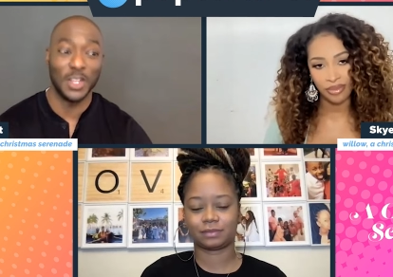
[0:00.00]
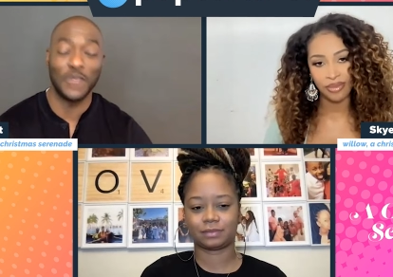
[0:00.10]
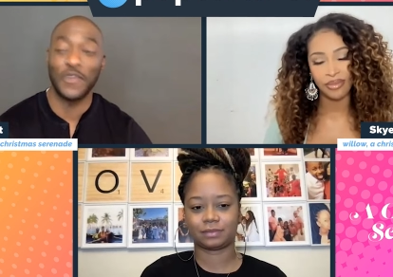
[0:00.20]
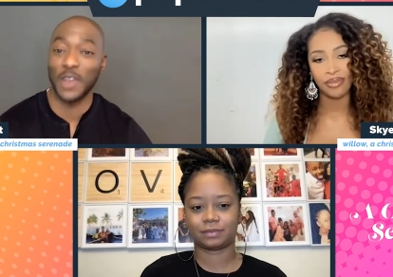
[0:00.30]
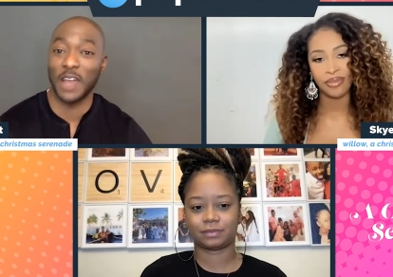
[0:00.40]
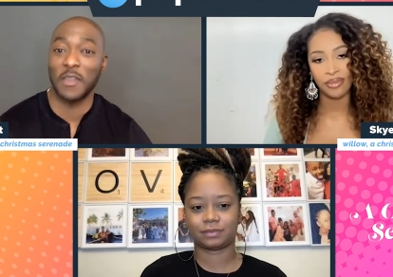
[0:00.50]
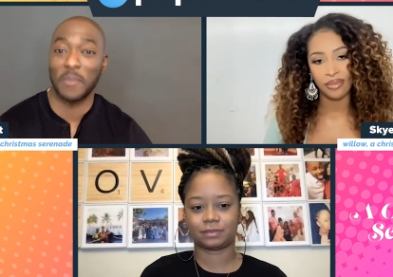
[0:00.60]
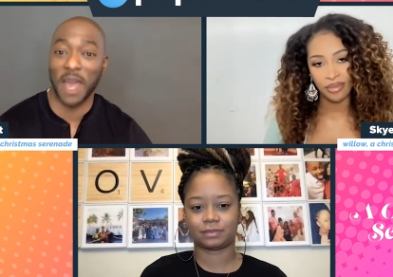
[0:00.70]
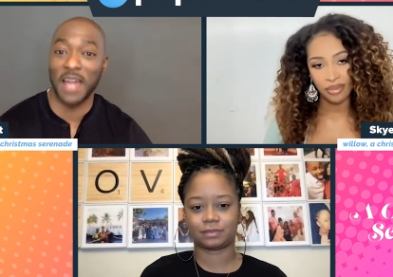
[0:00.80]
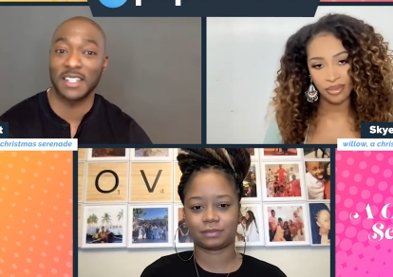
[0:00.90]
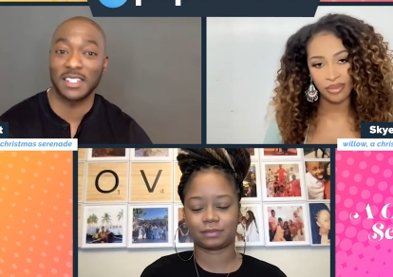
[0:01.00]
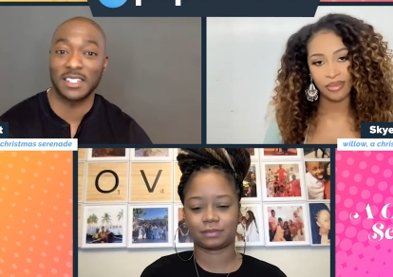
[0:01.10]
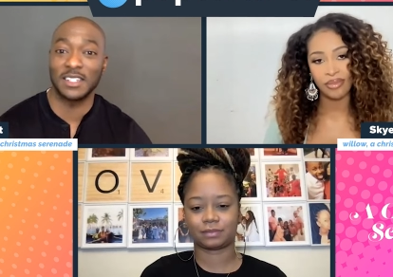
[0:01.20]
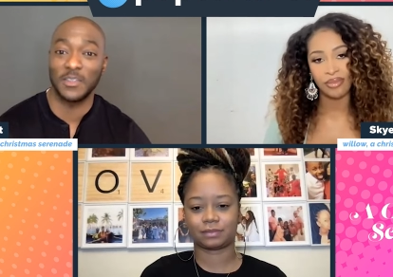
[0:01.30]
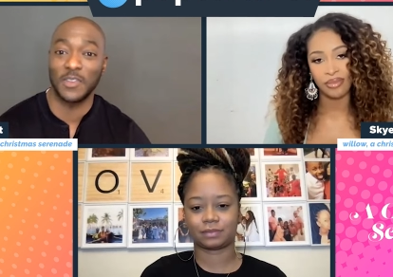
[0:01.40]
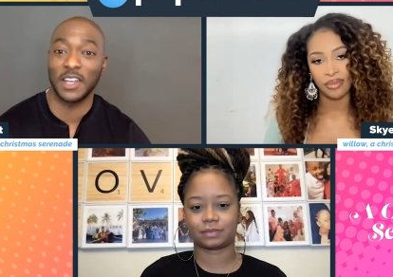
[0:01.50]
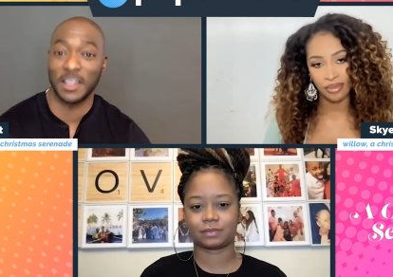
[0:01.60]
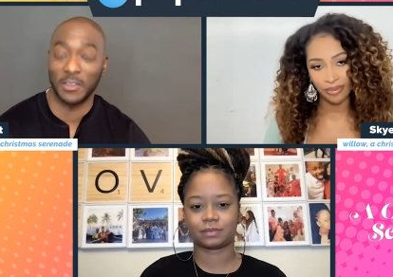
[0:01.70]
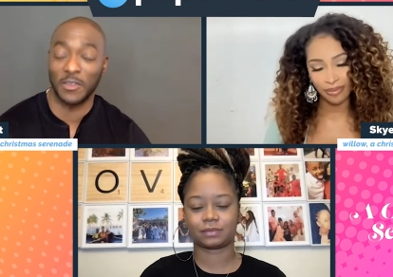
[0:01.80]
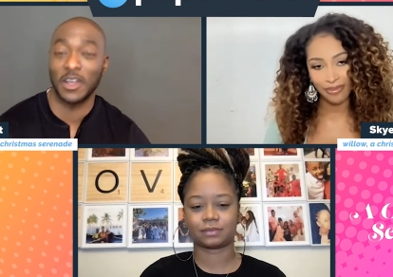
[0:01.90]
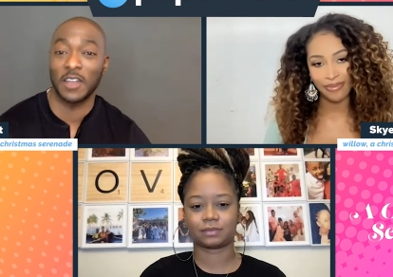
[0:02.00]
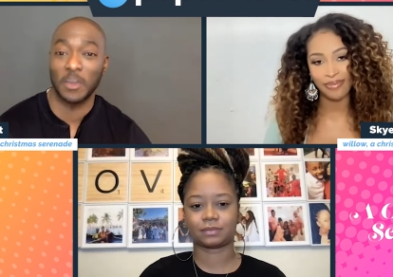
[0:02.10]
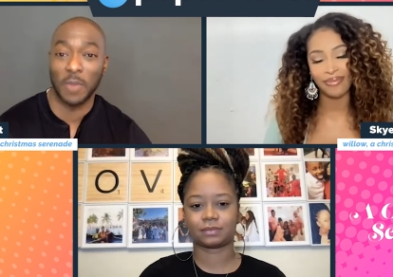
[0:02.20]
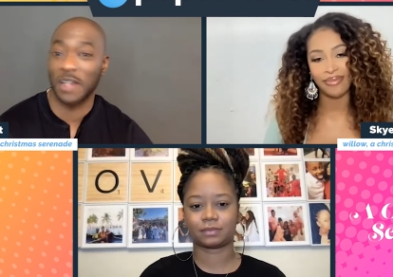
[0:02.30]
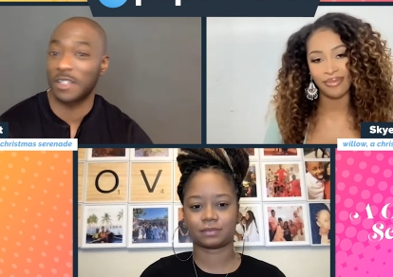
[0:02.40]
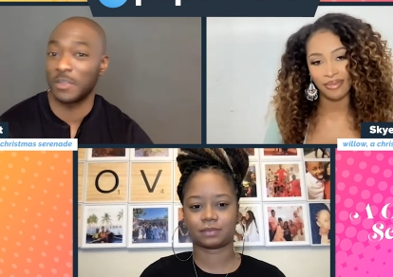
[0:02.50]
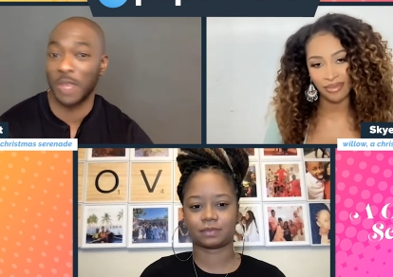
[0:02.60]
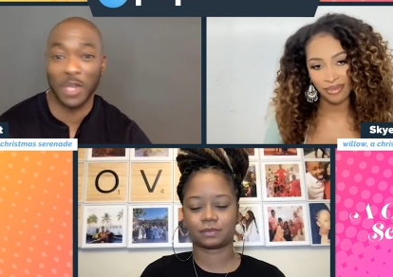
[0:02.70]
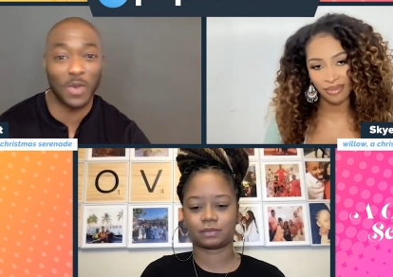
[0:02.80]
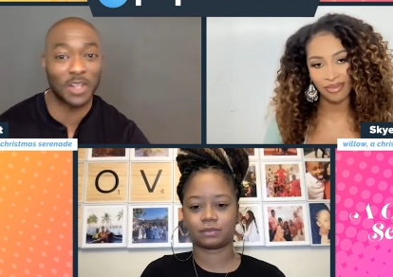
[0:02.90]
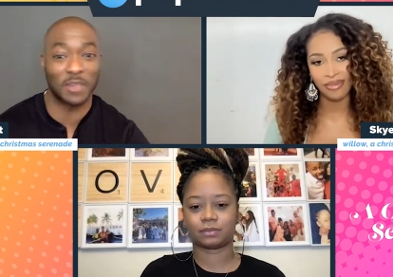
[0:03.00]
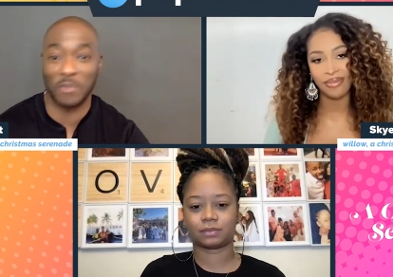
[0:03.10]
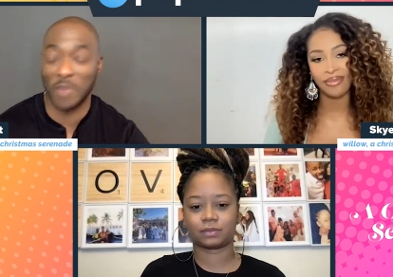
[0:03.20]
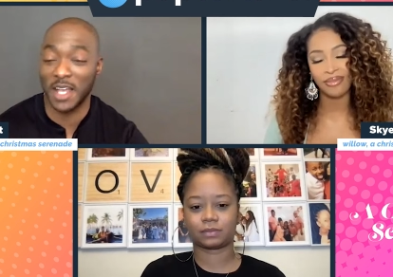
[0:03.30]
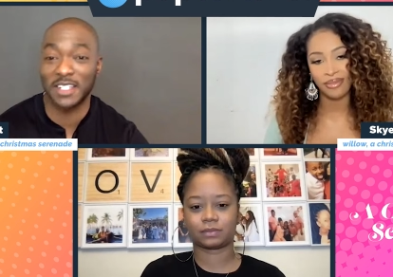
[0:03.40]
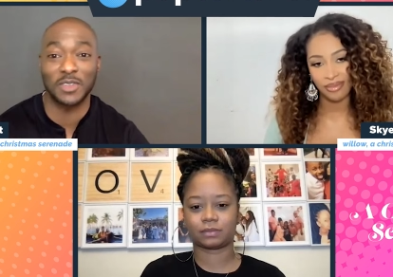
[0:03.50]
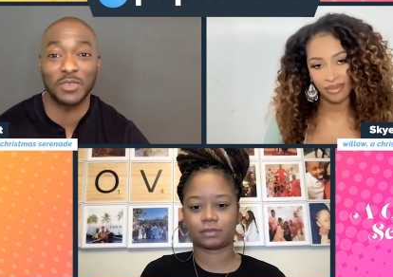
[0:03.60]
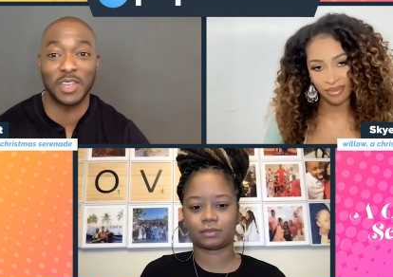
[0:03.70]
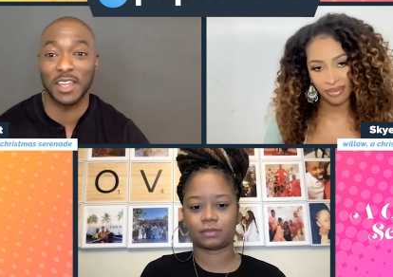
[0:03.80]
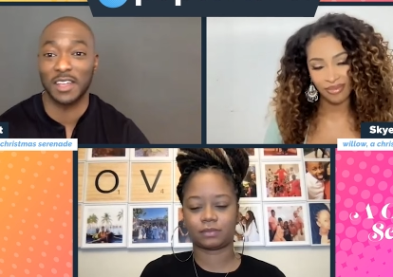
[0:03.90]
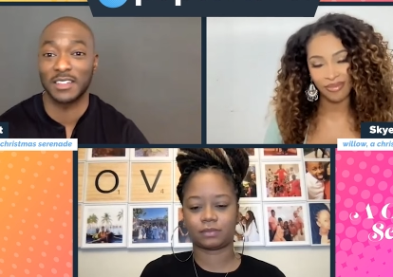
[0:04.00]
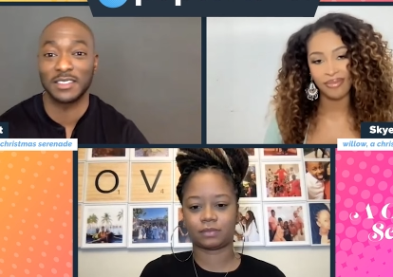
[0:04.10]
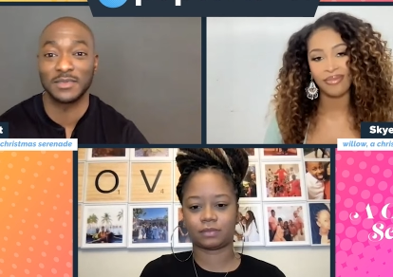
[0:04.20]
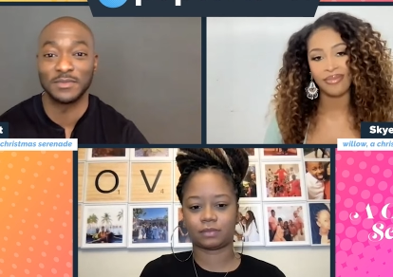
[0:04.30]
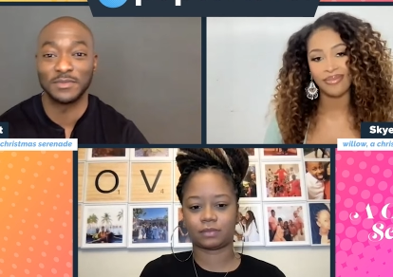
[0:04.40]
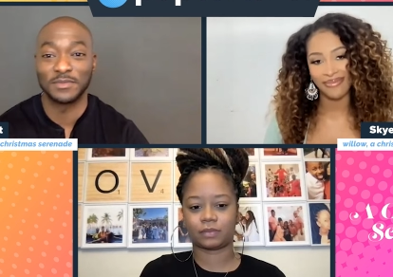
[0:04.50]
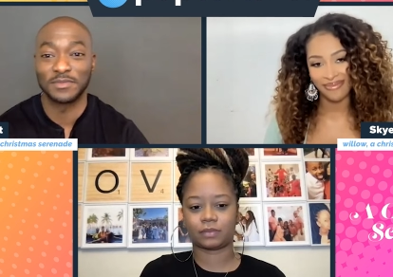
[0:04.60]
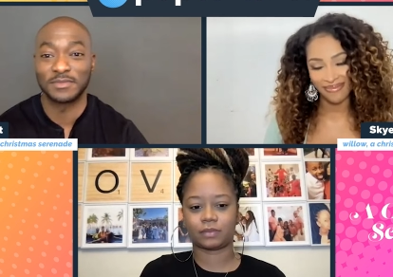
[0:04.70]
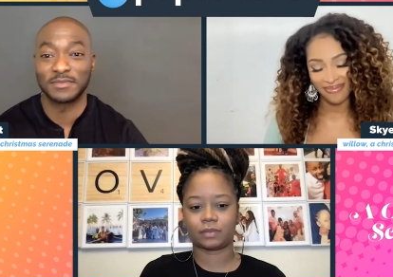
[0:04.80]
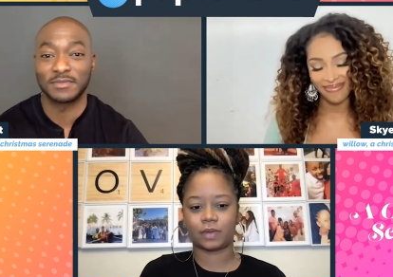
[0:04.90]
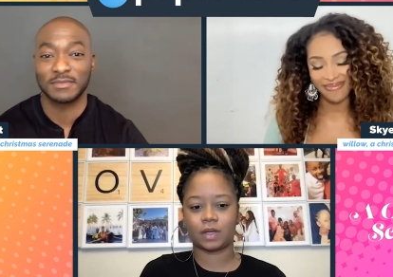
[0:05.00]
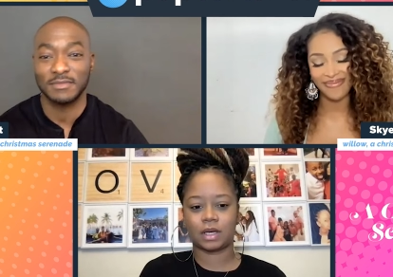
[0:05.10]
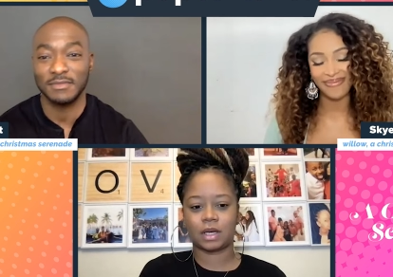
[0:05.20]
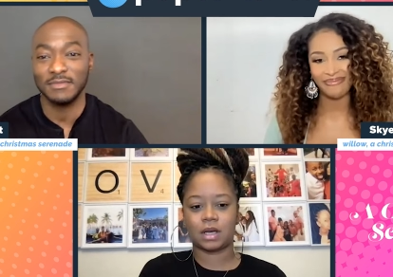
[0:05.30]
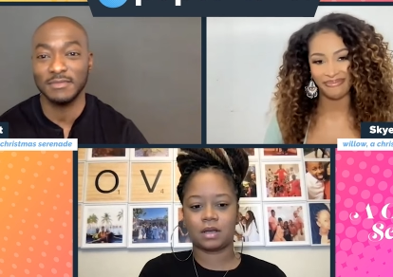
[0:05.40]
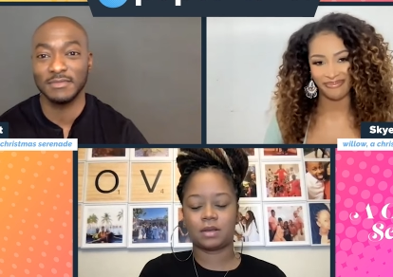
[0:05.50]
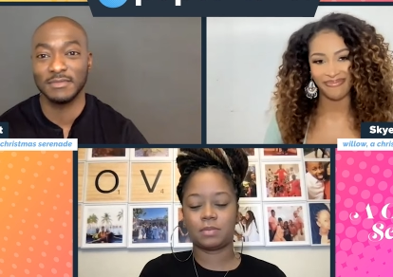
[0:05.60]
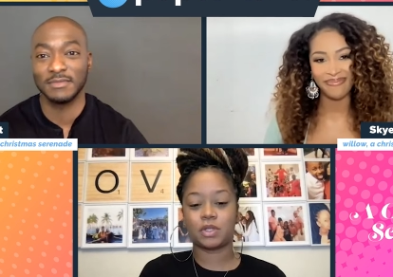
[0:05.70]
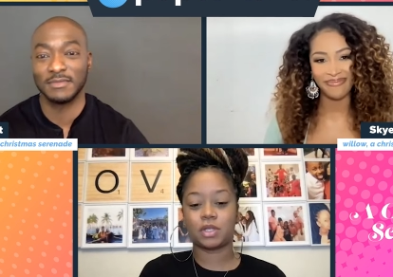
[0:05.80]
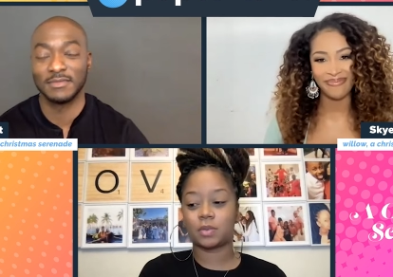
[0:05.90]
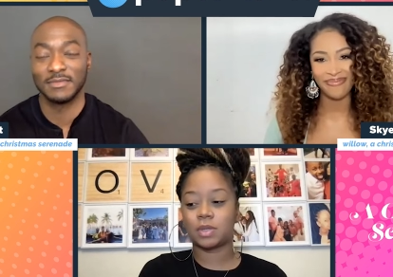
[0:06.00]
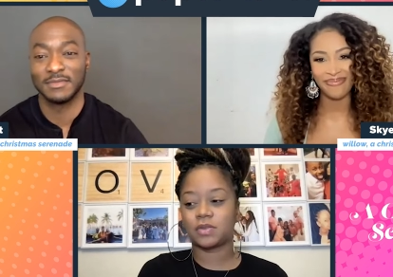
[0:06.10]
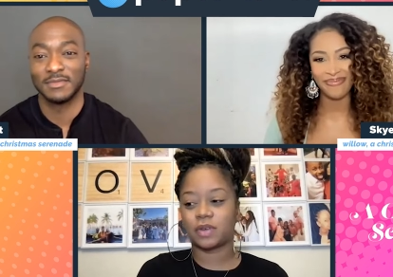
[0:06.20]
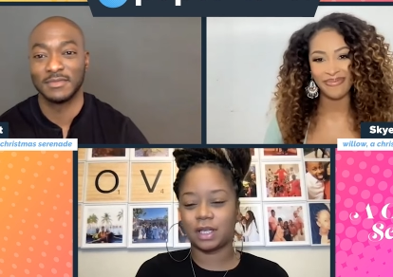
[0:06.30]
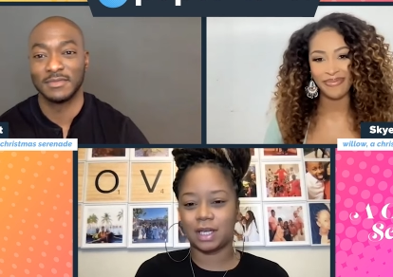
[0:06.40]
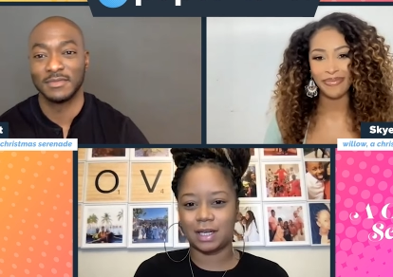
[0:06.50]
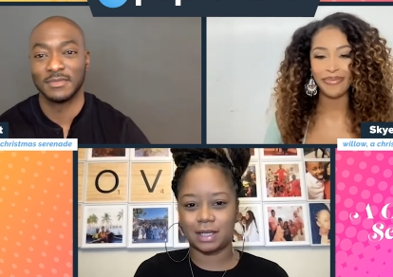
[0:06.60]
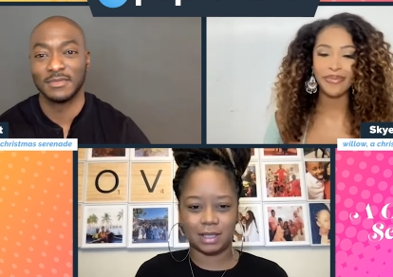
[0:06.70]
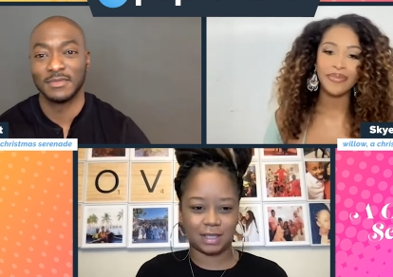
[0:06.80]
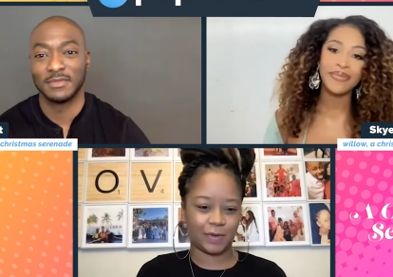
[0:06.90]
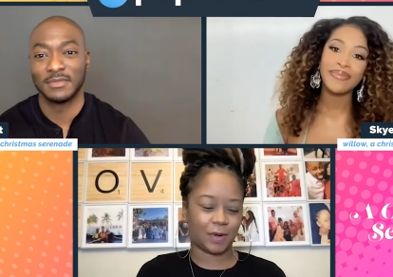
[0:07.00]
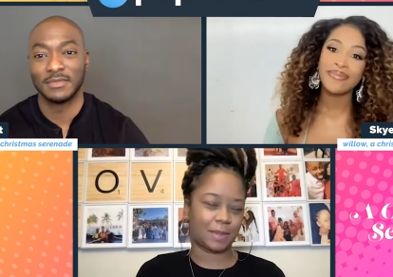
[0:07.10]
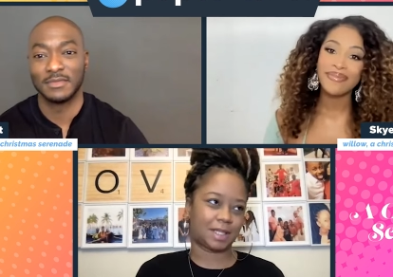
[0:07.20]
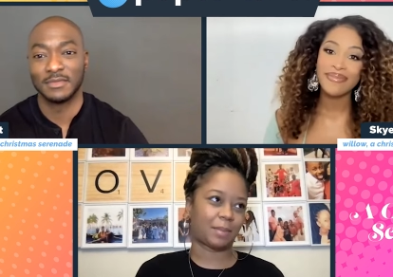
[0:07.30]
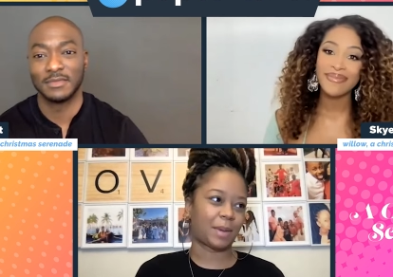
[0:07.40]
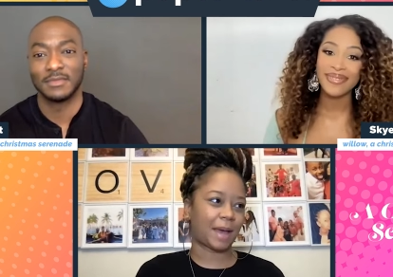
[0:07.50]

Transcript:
Speaker 1: You figure out that balance. You feel like you figure out that balance and make it work the best you can.
Speaker 2: The music was really good in this film. It took me